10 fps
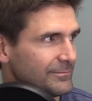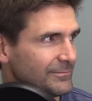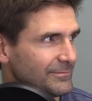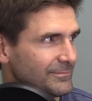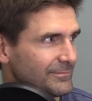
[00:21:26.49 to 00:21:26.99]

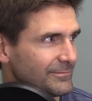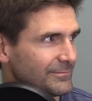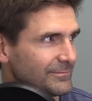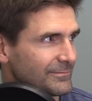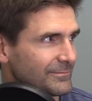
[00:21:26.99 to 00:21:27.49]

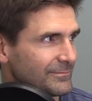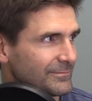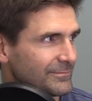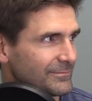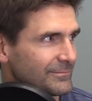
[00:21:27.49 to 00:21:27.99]

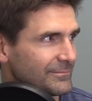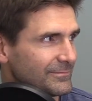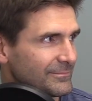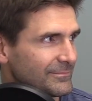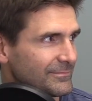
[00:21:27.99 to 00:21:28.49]

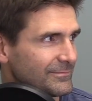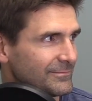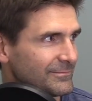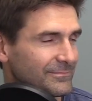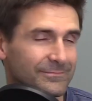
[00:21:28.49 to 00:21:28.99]

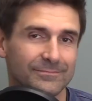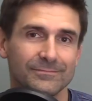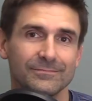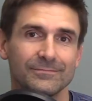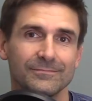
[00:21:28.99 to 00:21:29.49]

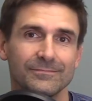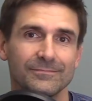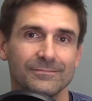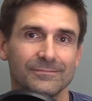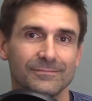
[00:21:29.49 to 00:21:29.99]

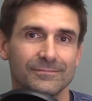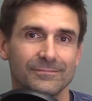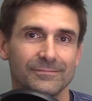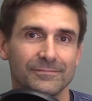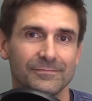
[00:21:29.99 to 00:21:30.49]

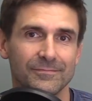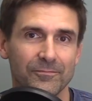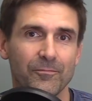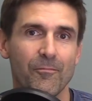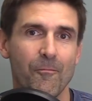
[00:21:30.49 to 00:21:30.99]

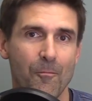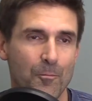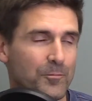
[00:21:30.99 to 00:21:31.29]
[no speech]